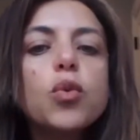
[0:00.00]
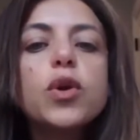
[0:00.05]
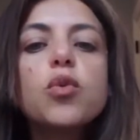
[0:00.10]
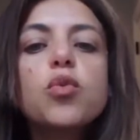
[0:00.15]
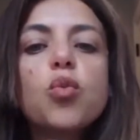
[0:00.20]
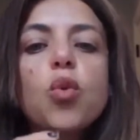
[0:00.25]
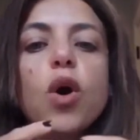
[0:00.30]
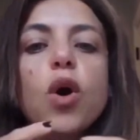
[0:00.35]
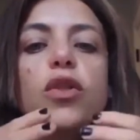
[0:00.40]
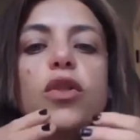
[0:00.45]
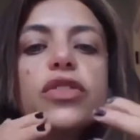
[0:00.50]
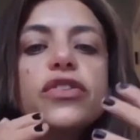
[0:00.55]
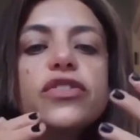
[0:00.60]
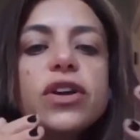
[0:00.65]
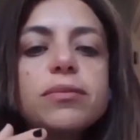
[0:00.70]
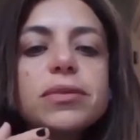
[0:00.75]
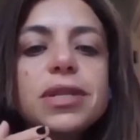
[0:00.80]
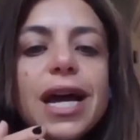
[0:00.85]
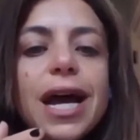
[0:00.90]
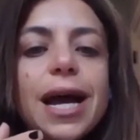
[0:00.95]
But we
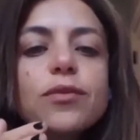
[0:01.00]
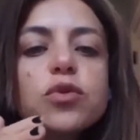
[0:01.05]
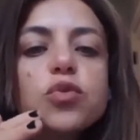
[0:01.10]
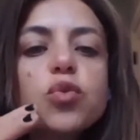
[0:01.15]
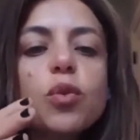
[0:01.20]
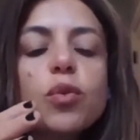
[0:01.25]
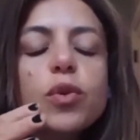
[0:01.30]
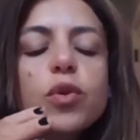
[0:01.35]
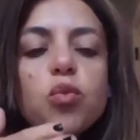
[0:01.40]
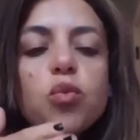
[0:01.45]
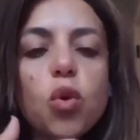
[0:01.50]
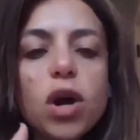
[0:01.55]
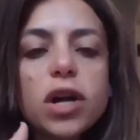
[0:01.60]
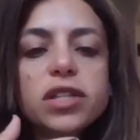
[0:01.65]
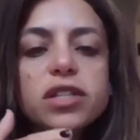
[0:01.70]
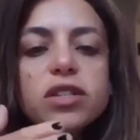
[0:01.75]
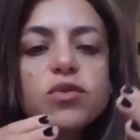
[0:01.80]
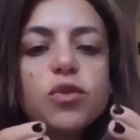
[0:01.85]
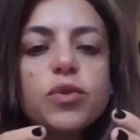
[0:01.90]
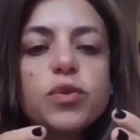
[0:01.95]
what, sometimes what we
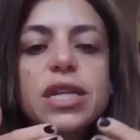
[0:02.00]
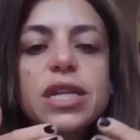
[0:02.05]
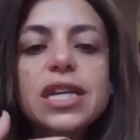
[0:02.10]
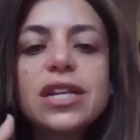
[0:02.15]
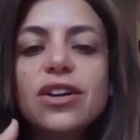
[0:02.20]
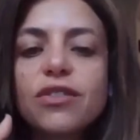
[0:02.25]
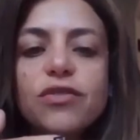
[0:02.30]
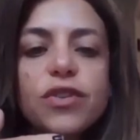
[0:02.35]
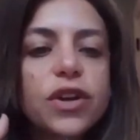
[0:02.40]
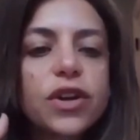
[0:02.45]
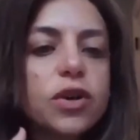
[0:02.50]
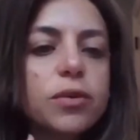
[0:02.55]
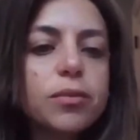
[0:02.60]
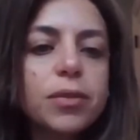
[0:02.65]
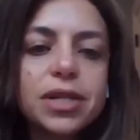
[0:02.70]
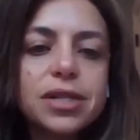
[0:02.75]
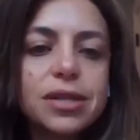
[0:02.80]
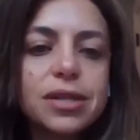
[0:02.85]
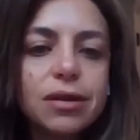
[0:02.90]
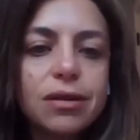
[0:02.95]
want and what we need are
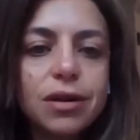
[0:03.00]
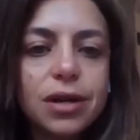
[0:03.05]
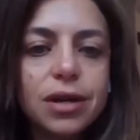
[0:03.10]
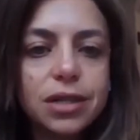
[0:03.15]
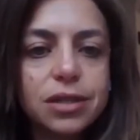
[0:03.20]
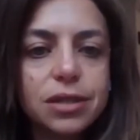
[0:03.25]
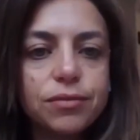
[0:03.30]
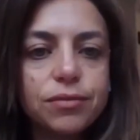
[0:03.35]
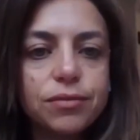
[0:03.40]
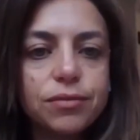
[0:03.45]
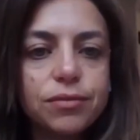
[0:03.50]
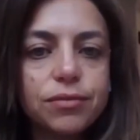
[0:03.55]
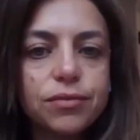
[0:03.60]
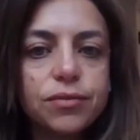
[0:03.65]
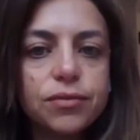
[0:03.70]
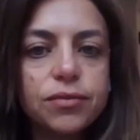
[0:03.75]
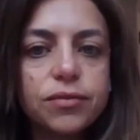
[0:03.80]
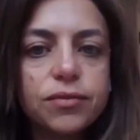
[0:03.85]
very much at odds.